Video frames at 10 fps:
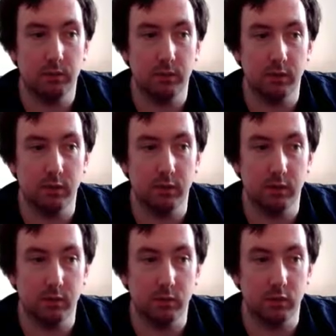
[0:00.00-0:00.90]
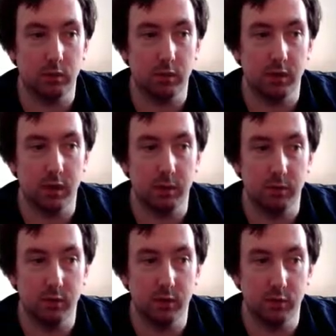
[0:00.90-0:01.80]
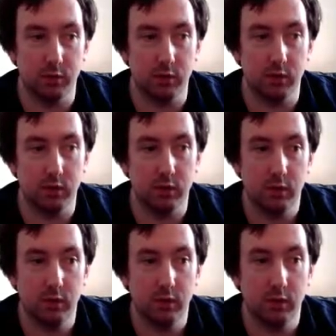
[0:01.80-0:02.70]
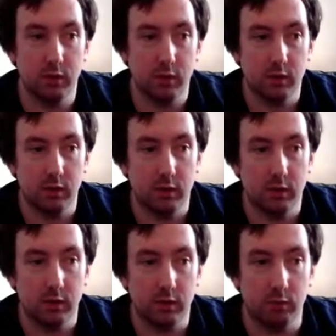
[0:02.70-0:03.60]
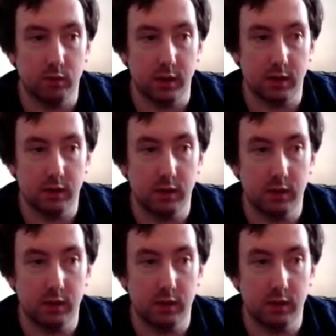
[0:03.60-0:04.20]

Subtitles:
and look at the amount of enemies you can just get right into.